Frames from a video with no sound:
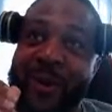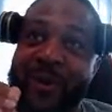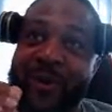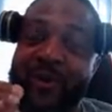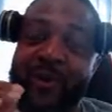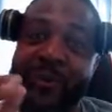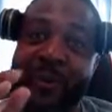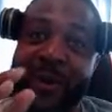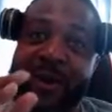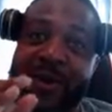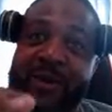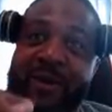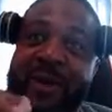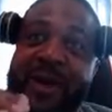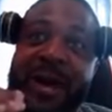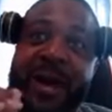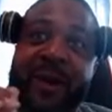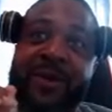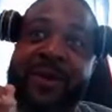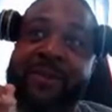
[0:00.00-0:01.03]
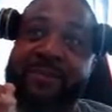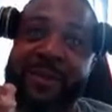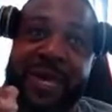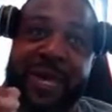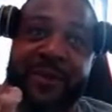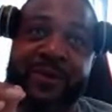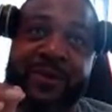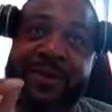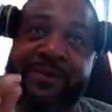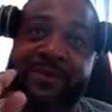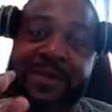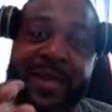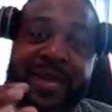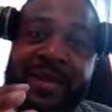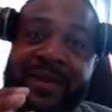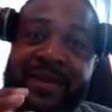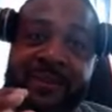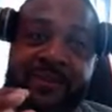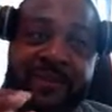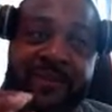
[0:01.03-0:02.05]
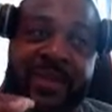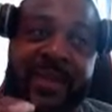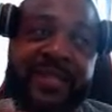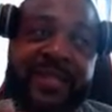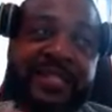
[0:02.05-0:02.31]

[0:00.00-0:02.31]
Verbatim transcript: what world are married men